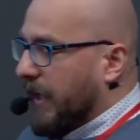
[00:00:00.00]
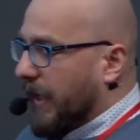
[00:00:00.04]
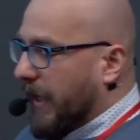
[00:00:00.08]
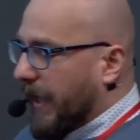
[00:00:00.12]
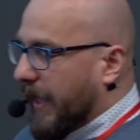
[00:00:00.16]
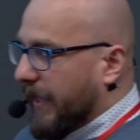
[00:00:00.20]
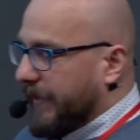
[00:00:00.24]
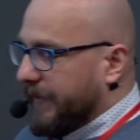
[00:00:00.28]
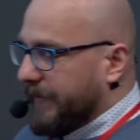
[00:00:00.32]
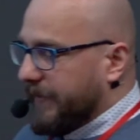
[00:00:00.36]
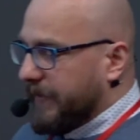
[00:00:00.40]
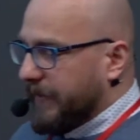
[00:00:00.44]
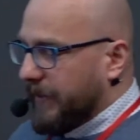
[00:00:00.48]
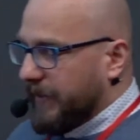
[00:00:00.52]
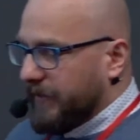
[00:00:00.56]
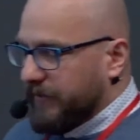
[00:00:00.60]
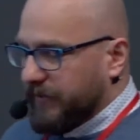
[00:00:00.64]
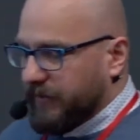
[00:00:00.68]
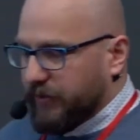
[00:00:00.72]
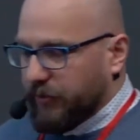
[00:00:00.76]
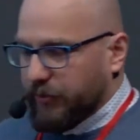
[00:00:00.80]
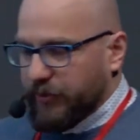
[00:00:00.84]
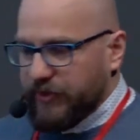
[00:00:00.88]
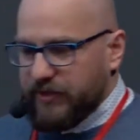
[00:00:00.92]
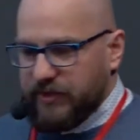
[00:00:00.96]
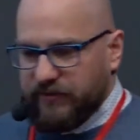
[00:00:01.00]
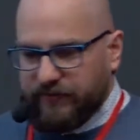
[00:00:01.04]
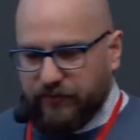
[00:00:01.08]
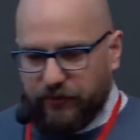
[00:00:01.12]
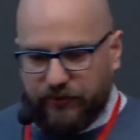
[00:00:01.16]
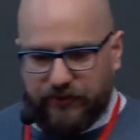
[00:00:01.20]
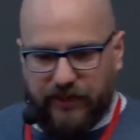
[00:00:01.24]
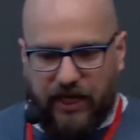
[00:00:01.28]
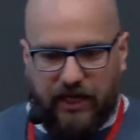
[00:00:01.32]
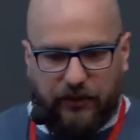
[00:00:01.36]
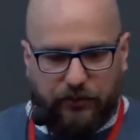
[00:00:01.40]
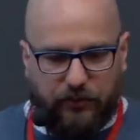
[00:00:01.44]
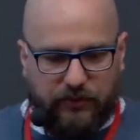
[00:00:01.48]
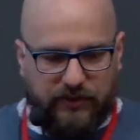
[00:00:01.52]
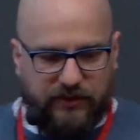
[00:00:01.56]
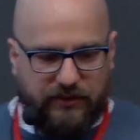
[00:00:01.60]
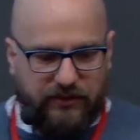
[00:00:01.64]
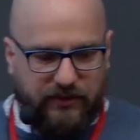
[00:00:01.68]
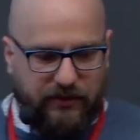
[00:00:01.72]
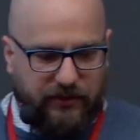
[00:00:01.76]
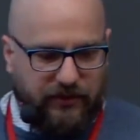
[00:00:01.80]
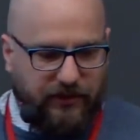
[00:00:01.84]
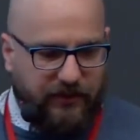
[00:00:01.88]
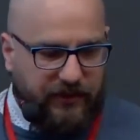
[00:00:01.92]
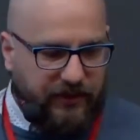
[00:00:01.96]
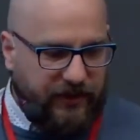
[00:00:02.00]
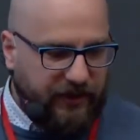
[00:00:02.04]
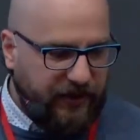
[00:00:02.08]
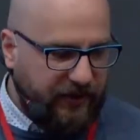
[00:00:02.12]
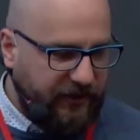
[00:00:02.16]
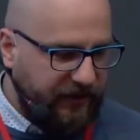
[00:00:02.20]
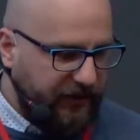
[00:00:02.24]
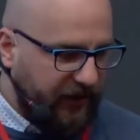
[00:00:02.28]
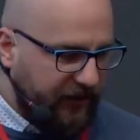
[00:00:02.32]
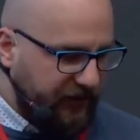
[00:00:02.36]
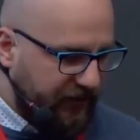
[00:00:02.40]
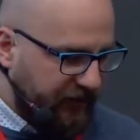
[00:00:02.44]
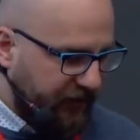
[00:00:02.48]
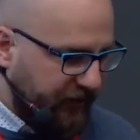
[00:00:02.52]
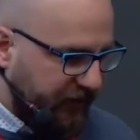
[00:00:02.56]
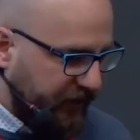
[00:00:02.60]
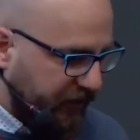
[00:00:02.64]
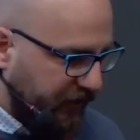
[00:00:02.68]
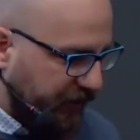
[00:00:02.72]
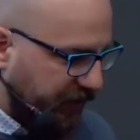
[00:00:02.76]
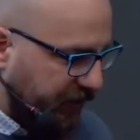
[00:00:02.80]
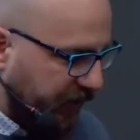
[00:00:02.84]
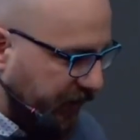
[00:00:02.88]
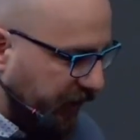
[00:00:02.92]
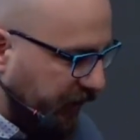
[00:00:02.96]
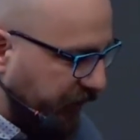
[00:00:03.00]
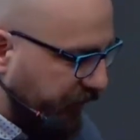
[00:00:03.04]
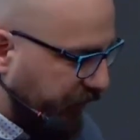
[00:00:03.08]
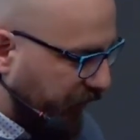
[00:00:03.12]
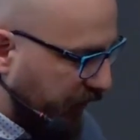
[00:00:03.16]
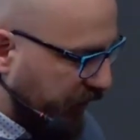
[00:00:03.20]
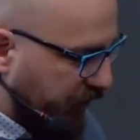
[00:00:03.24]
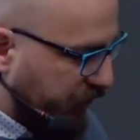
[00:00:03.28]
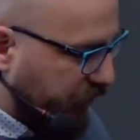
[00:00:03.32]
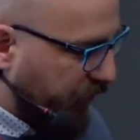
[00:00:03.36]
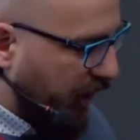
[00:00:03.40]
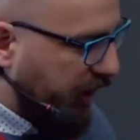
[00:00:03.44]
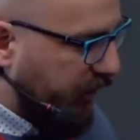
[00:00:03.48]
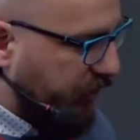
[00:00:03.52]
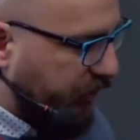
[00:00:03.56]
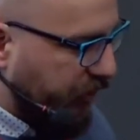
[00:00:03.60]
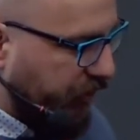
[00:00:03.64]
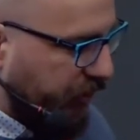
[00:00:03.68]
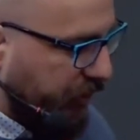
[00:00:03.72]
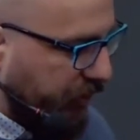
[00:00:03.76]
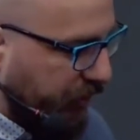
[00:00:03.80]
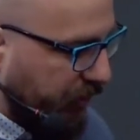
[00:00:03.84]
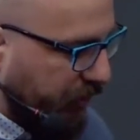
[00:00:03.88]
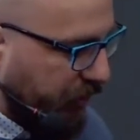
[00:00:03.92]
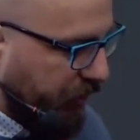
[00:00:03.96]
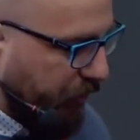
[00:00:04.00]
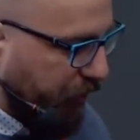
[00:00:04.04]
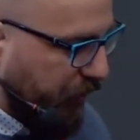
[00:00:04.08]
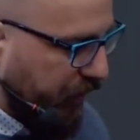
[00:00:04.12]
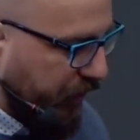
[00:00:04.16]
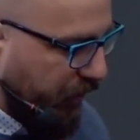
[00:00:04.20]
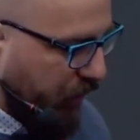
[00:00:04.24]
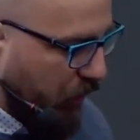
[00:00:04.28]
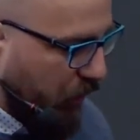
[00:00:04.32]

And the reason for that was that the infrastructure we